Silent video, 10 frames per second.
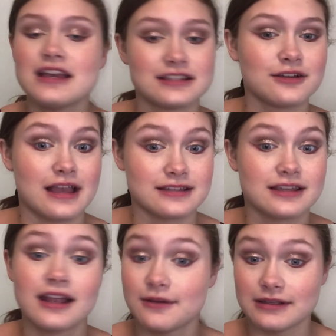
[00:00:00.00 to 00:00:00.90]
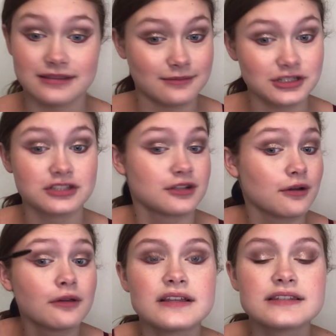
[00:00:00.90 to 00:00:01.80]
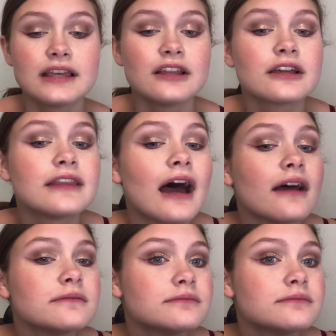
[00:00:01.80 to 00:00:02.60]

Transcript: So yes, anyways, let me just show you. See, look at that.